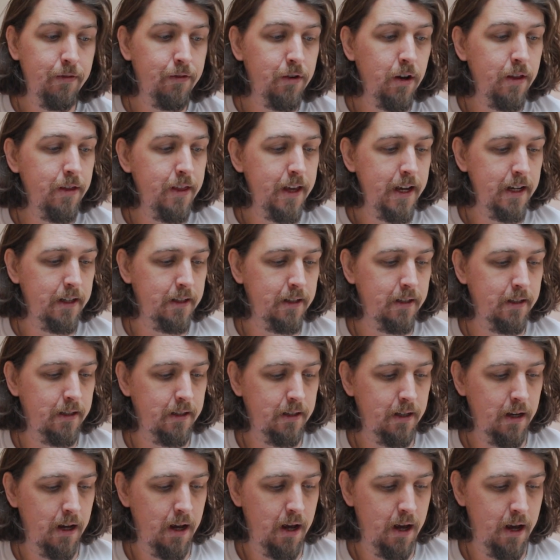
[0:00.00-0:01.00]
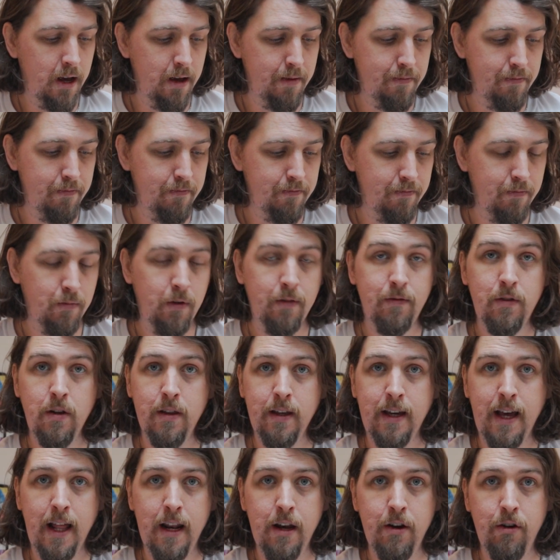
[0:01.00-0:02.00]
we've done this, we've done
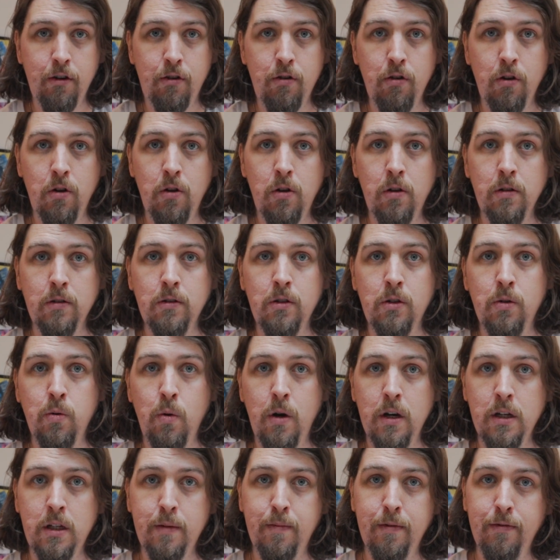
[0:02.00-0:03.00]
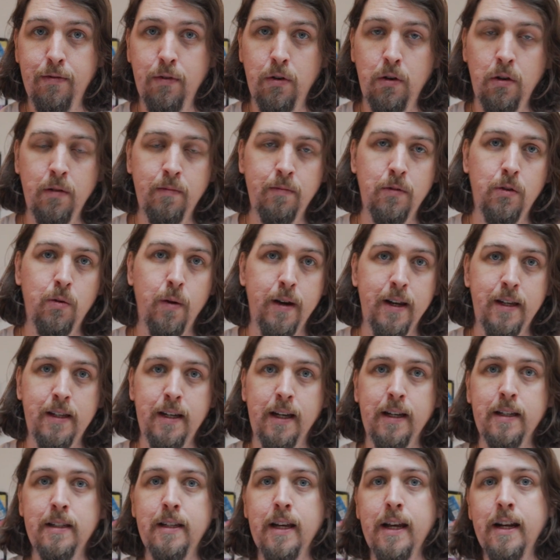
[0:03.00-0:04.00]
the calendar crawl twice before,
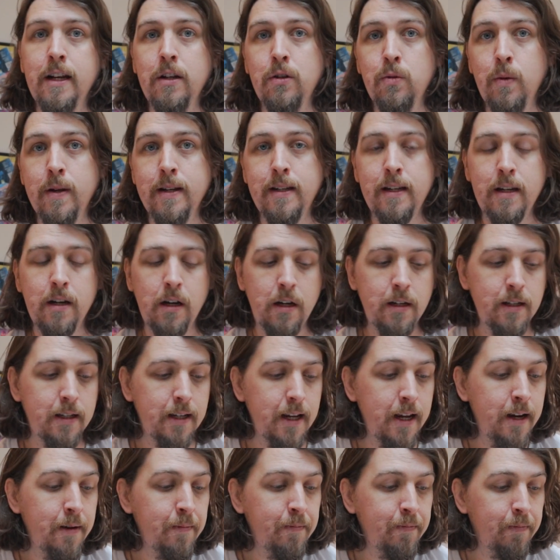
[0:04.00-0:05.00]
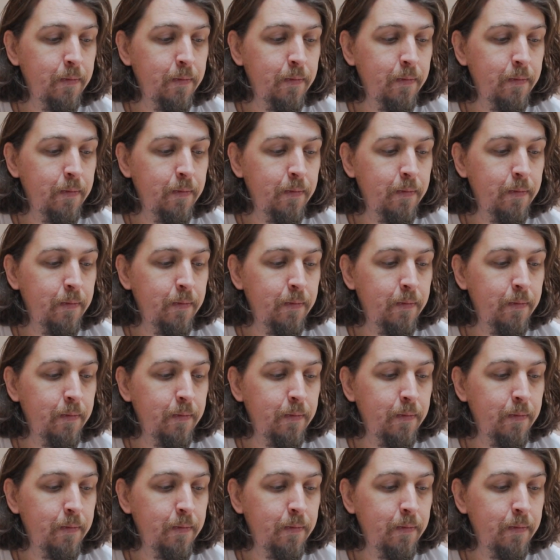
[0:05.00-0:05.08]
2016 and 2019.